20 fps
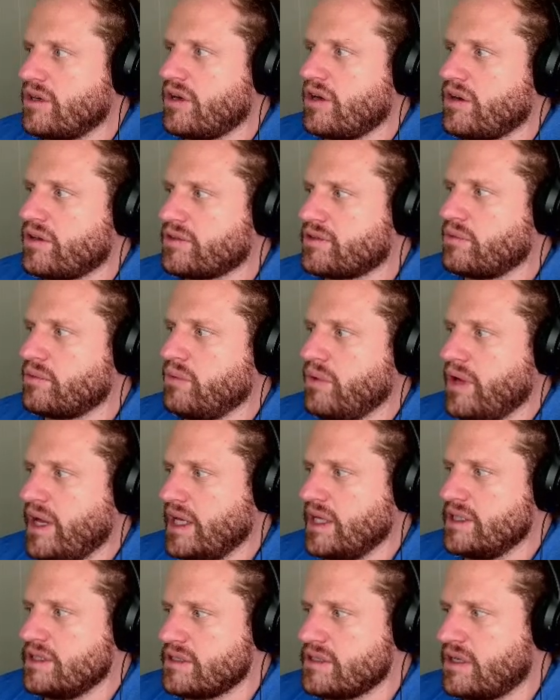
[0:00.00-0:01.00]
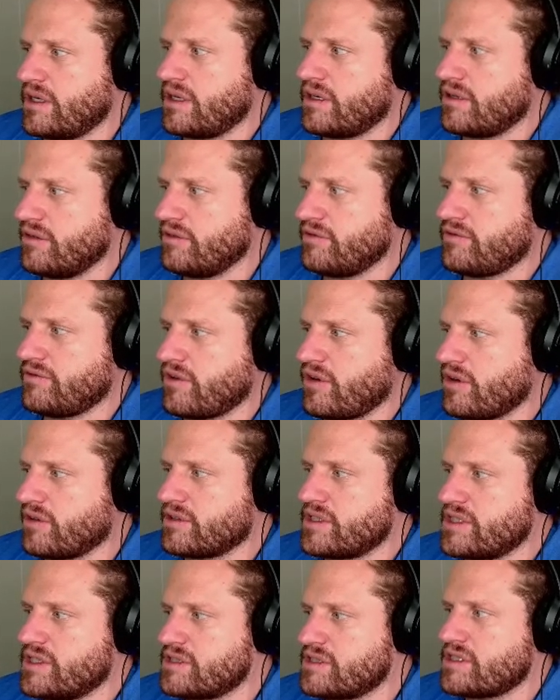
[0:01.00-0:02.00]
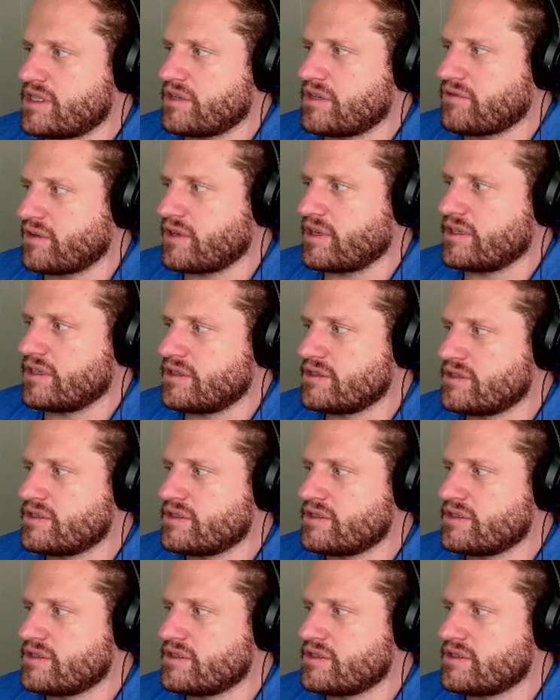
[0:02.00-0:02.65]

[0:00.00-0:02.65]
all the weight of all these different